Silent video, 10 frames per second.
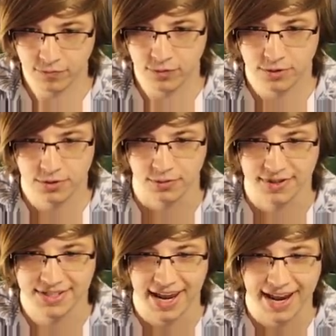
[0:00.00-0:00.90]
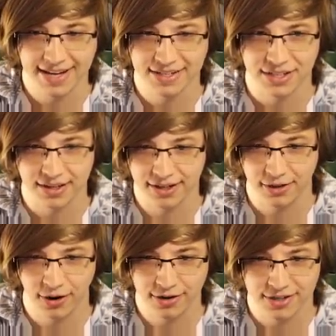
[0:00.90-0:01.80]
Dude, this hand is a little
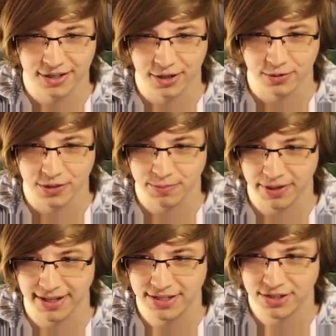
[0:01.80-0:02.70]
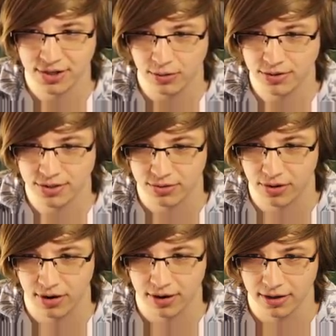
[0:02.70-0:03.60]
hard to use, but it's so
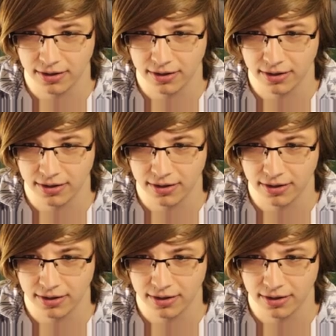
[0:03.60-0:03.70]
strong.